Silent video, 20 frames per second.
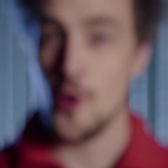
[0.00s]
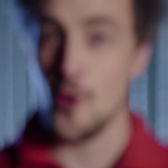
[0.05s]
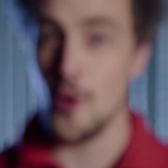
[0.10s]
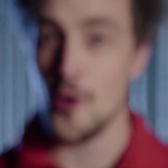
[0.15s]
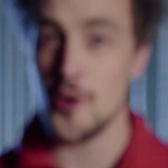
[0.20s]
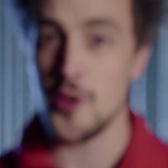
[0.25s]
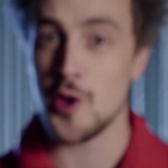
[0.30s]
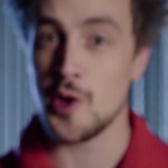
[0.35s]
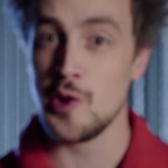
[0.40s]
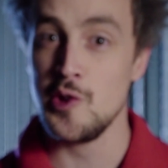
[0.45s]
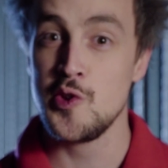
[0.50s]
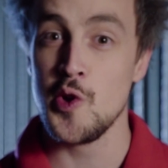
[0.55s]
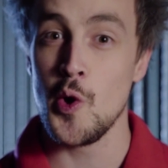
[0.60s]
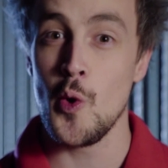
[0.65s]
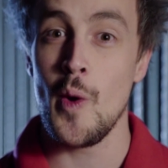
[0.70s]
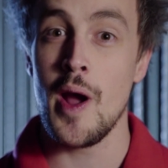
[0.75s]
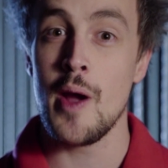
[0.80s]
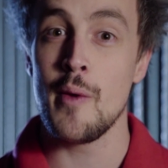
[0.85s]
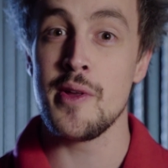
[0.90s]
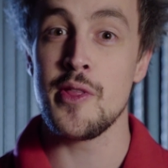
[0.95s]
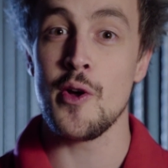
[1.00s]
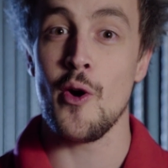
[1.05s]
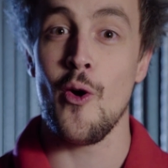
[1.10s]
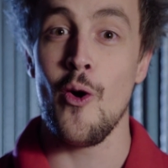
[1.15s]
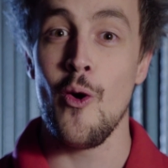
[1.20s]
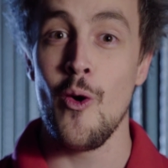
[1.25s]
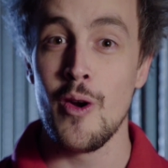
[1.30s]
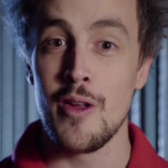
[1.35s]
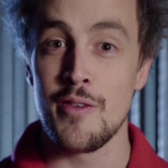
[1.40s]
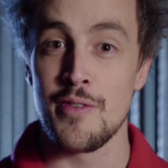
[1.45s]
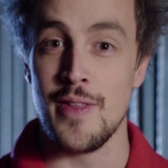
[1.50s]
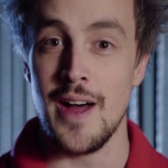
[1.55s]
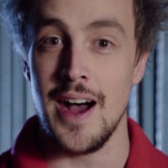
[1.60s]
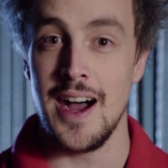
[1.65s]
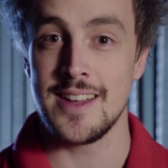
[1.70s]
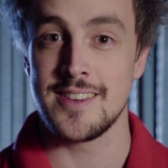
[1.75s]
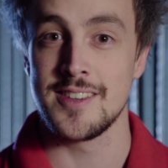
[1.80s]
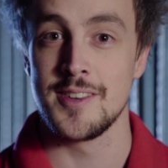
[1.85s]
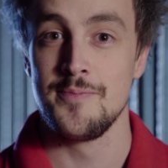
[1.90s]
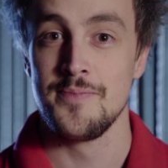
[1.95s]
or you can do away with all of
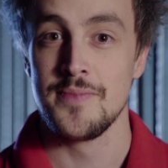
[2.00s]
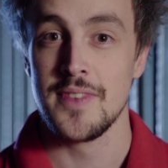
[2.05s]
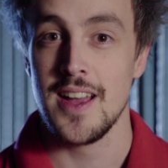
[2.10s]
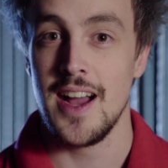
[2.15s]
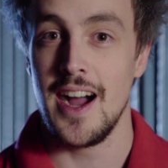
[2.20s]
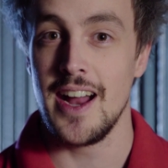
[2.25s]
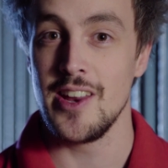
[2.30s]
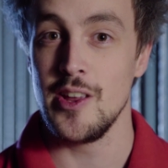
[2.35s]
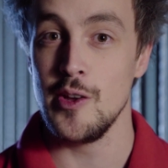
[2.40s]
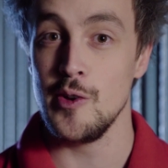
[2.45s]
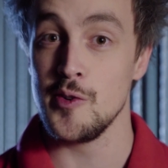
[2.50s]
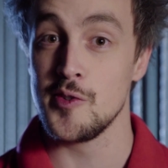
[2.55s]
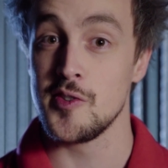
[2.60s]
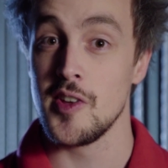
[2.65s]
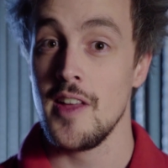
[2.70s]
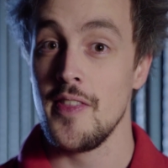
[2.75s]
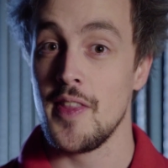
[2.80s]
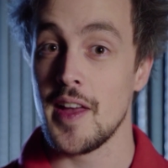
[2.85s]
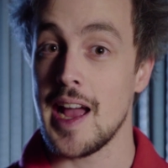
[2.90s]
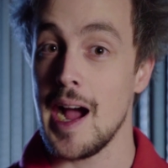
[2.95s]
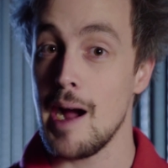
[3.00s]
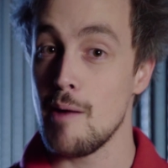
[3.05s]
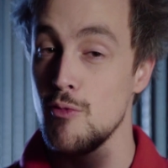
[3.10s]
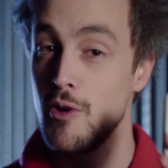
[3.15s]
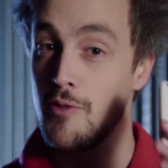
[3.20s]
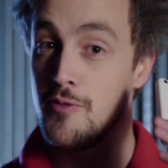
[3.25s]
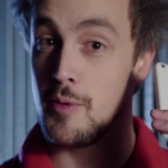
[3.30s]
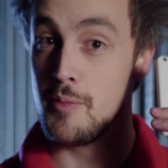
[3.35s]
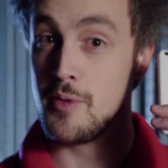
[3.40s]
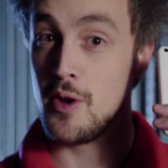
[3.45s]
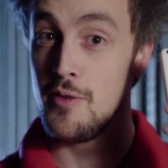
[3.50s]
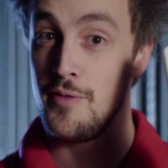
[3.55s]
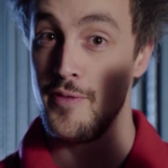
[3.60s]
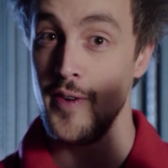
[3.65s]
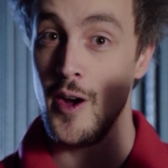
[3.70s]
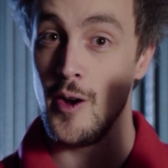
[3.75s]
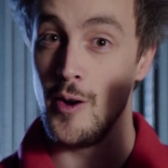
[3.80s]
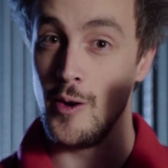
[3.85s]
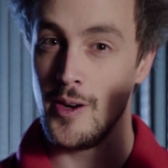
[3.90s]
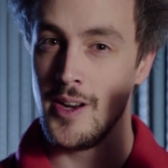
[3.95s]
that and use the camera from your
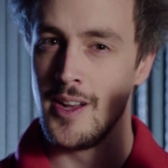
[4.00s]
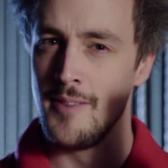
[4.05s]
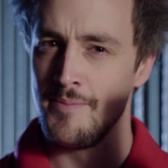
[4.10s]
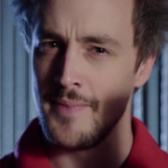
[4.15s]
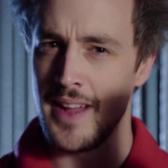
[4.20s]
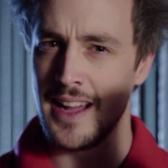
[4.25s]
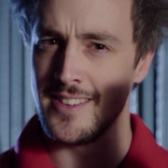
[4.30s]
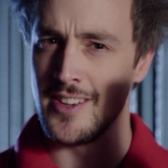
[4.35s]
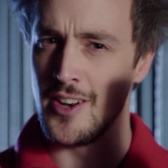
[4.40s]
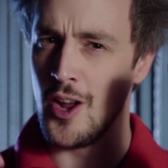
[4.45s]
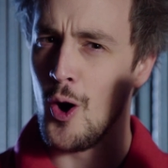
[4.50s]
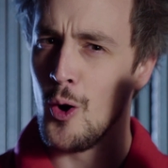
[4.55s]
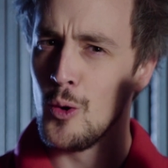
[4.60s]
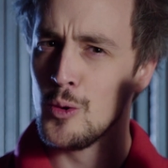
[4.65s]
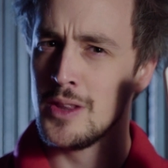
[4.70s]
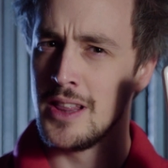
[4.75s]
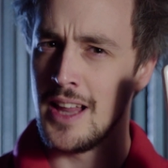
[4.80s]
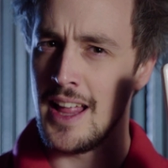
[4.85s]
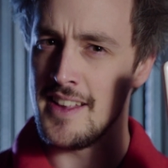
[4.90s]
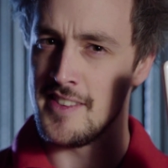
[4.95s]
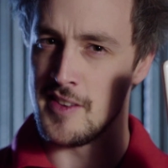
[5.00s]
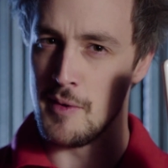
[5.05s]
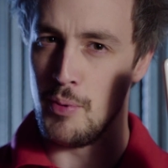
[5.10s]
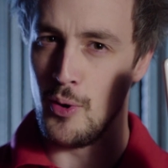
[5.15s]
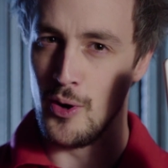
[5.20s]
phone and an old laser